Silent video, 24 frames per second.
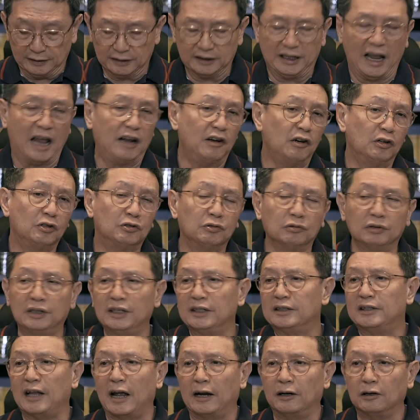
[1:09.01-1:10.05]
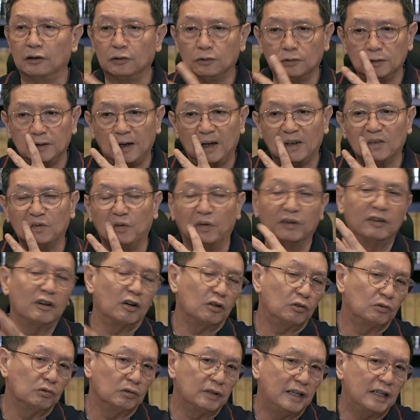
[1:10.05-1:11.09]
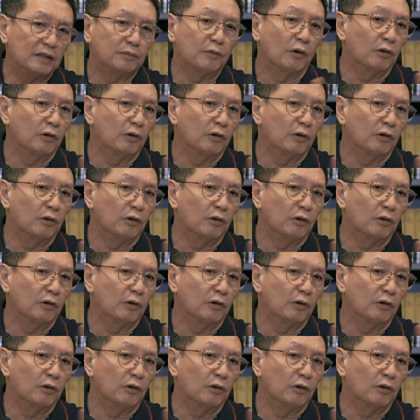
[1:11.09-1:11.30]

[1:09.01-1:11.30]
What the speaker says: dare not do this, dare not do that, will not do this,